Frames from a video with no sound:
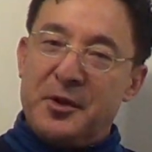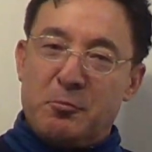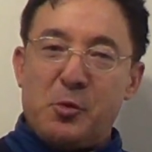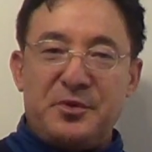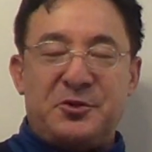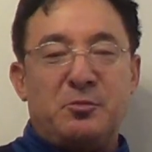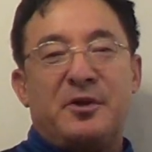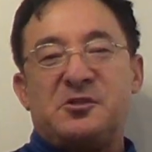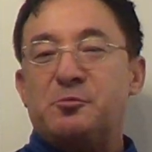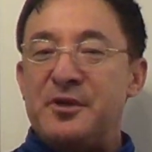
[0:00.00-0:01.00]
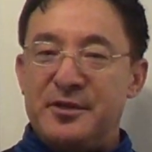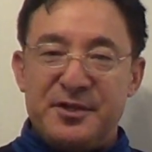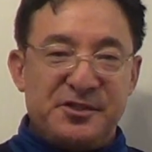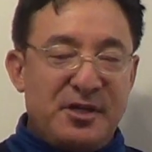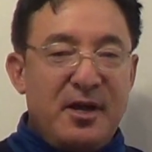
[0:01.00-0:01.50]
There won't be too much
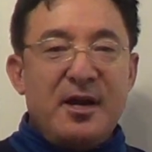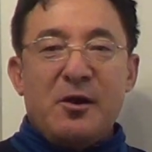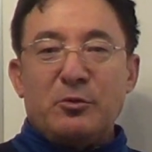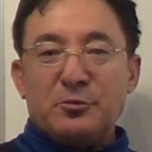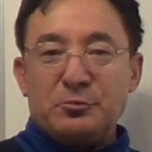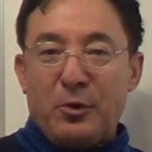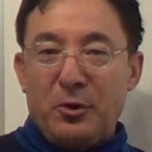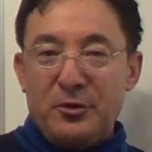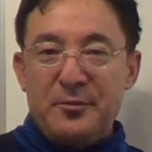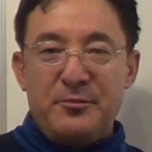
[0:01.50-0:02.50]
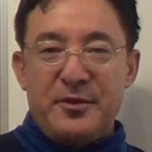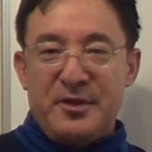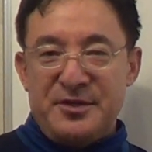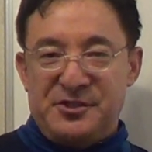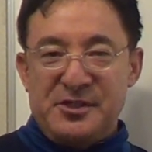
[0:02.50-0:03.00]
windage. We'll roll
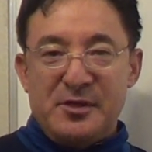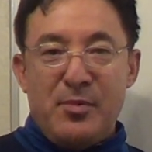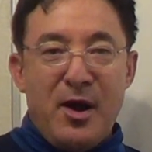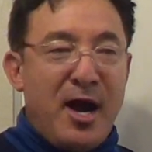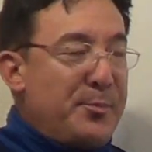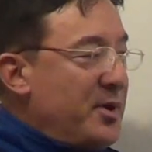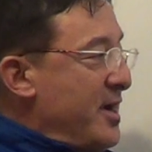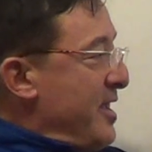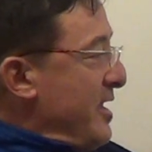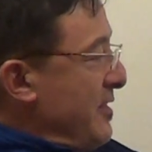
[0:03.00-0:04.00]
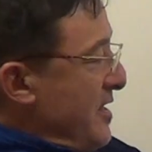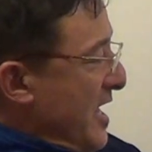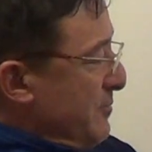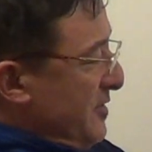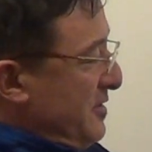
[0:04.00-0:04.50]
the jib up. And then
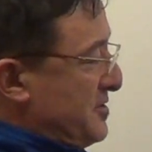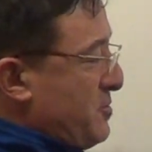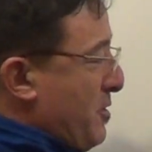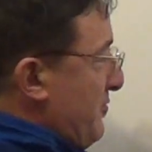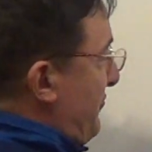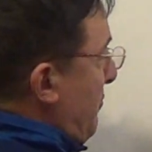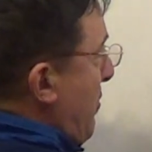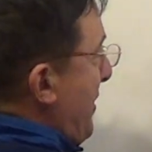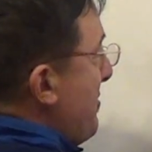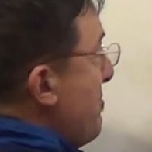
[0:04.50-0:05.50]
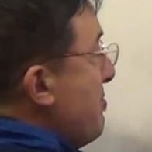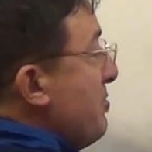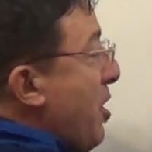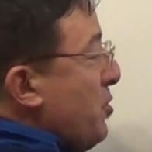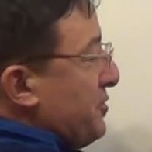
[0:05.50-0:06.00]
I'm going to sort of want to
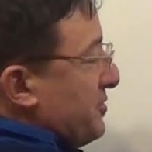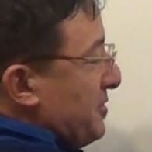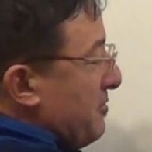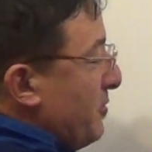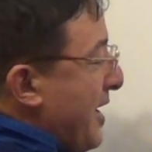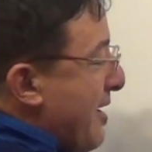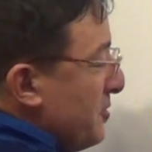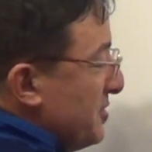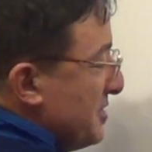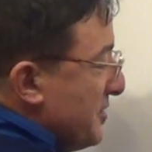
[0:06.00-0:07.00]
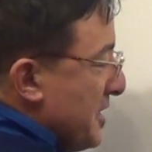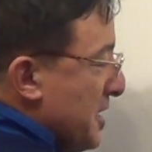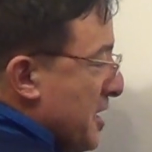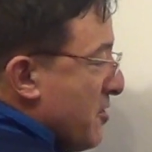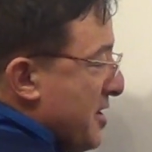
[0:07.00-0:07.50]
motor around in the
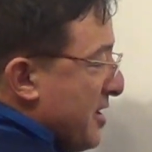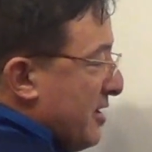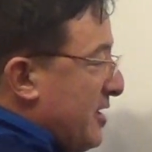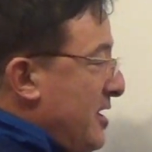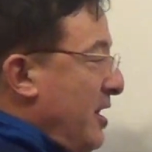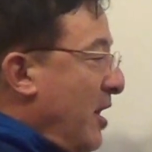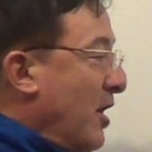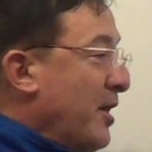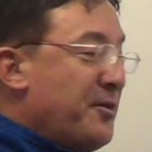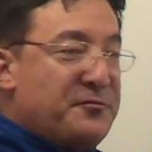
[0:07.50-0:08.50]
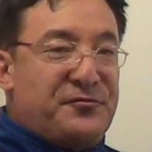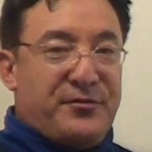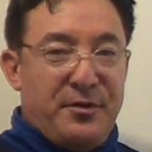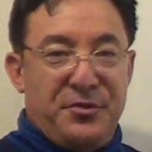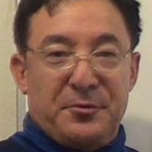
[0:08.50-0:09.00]
area
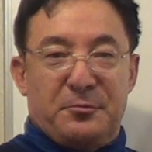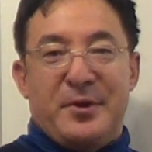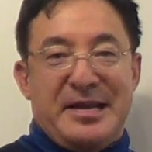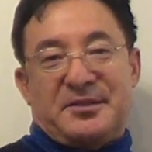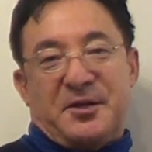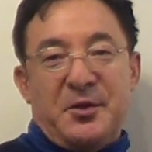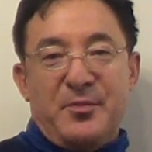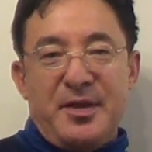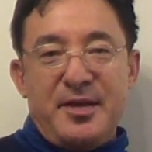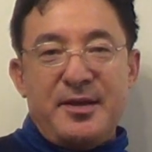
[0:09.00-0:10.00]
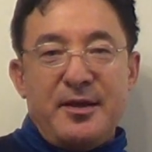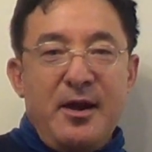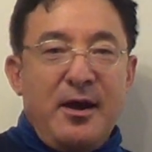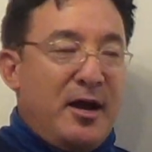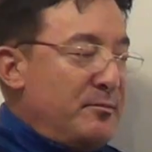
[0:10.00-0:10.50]
of the race committee.
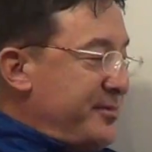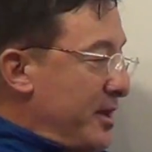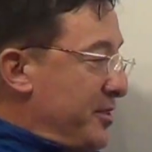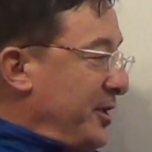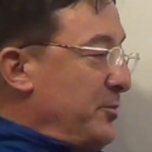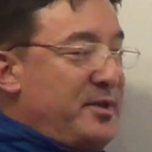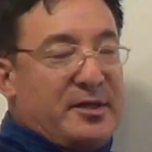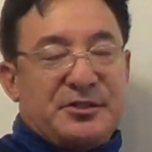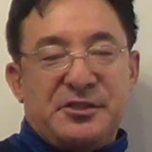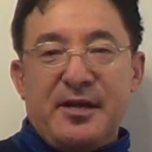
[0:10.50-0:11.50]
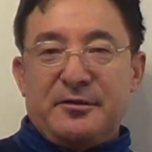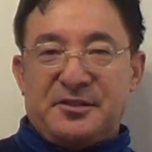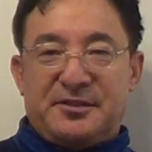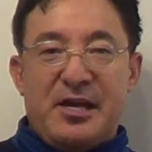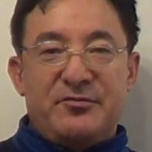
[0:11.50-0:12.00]
Now, they'll be on channel
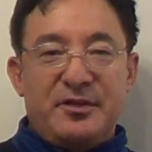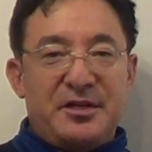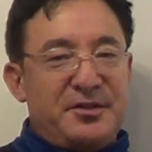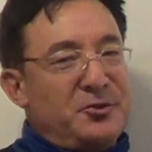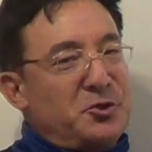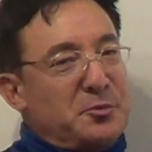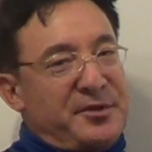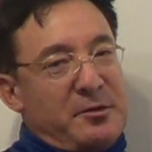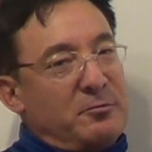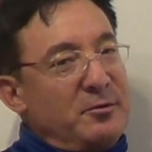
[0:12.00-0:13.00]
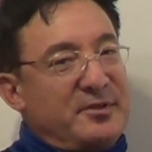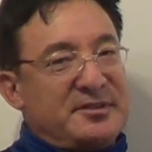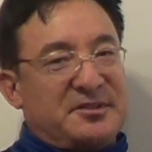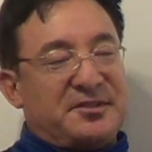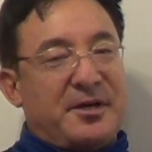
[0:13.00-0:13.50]
72, but they won't
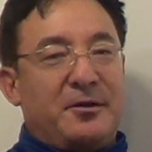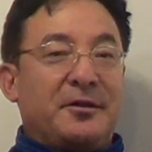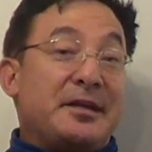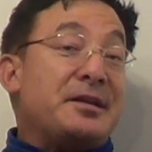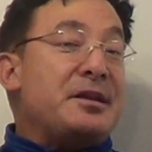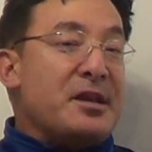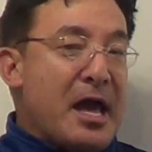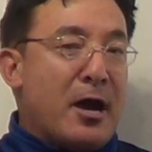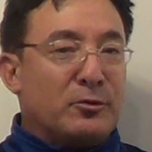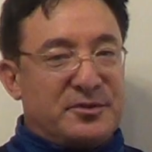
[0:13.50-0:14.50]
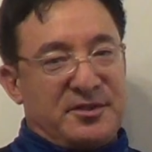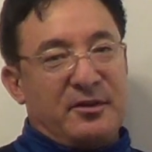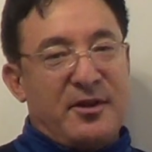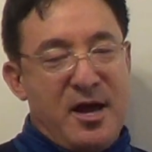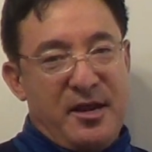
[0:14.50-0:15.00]
necessarily announce a
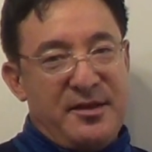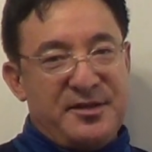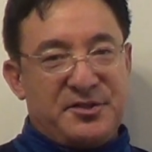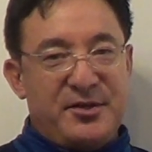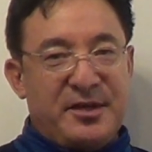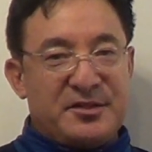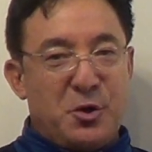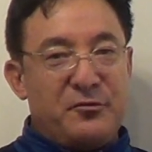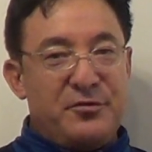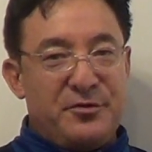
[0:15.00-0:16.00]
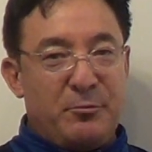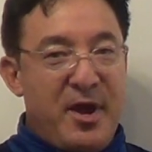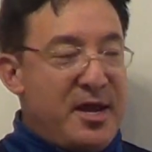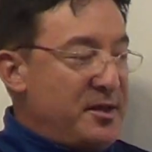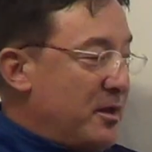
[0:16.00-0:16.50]
lot of these things over the
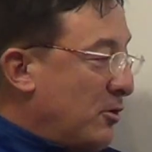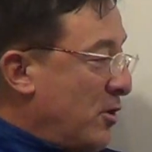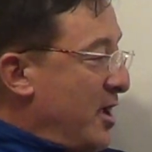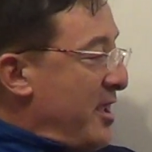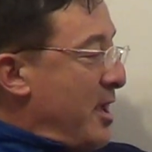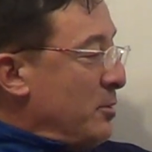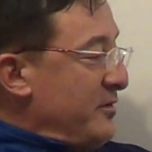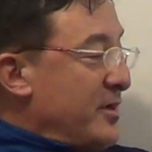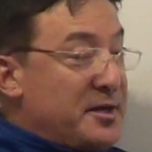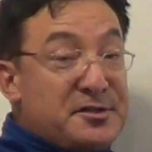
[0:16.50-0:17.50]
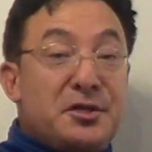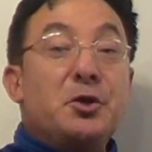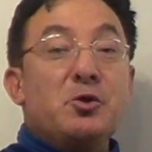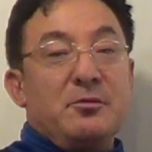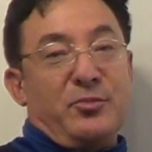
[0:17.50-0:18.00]
radio. And we've got
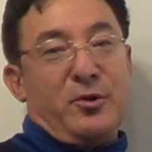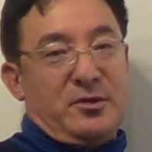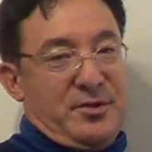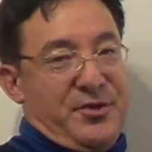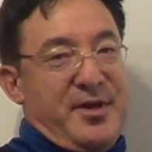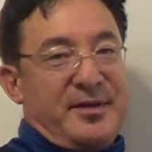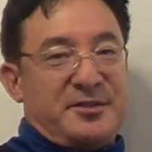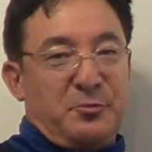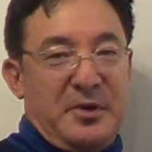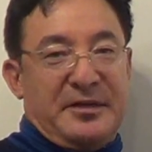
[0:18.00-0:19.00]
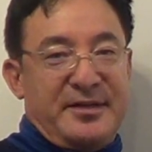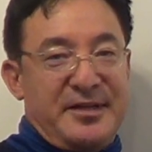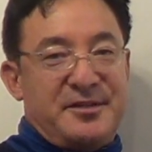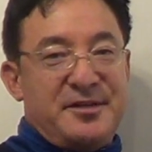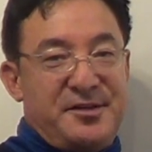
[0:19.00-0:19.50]
two important things that we
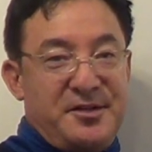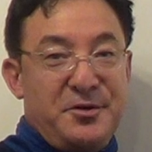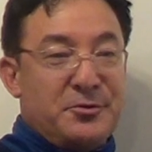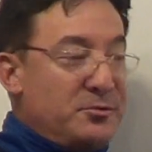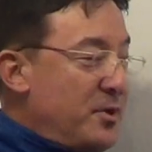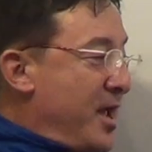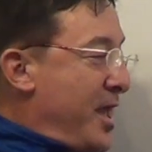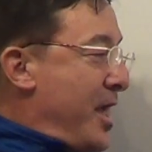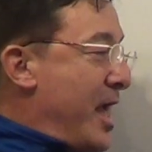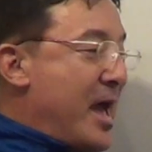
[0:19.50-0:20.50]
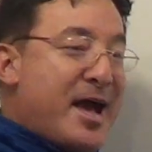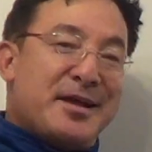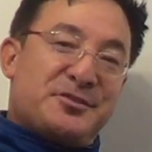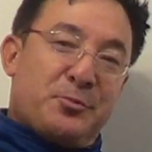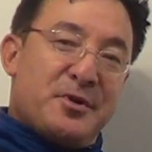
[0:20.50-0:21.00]
need to do
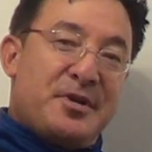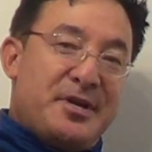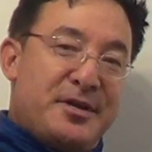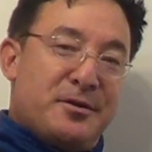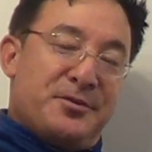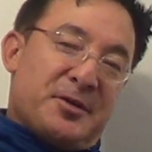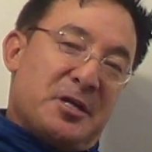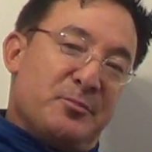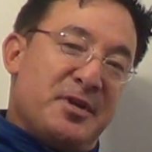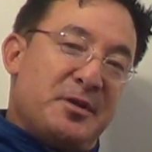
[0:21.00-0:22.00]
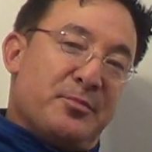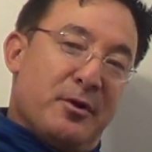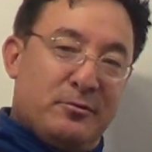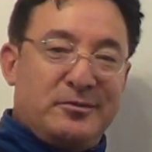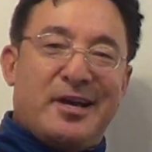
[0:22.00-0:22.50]
as we're near the committee
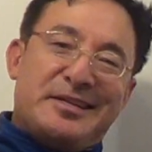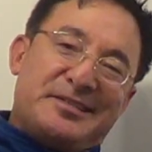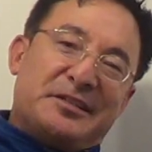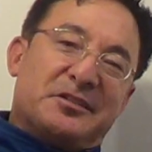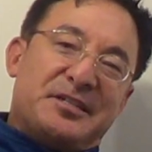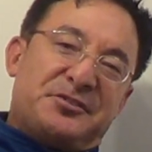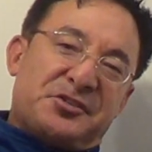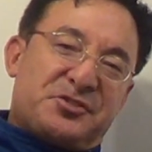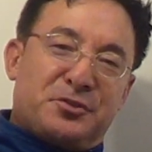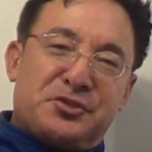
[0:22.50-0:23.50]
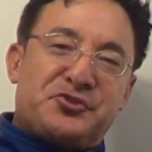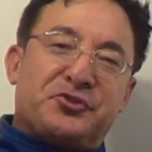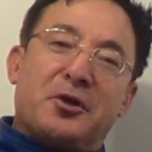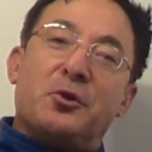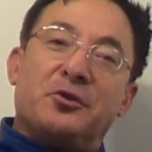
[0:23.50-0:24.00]
boat, ideally just sort of
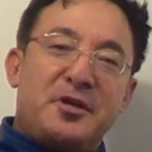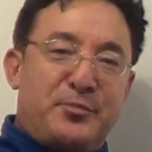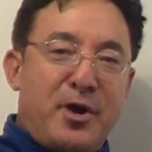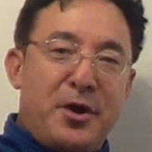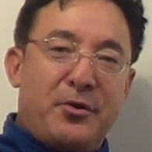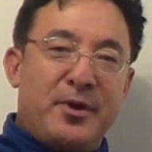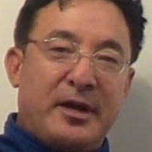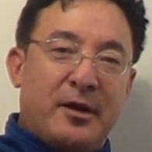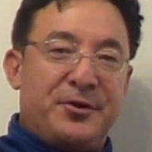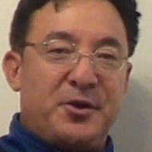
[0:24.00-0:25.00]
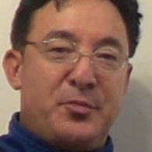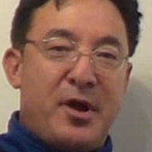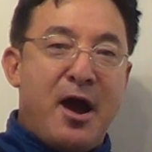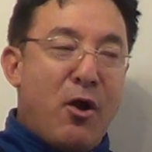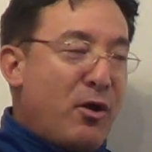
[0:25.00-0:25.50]
slowly puttering under
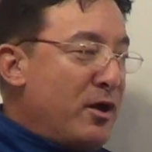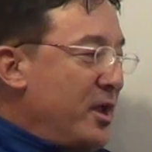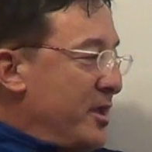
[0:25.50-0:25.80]
power.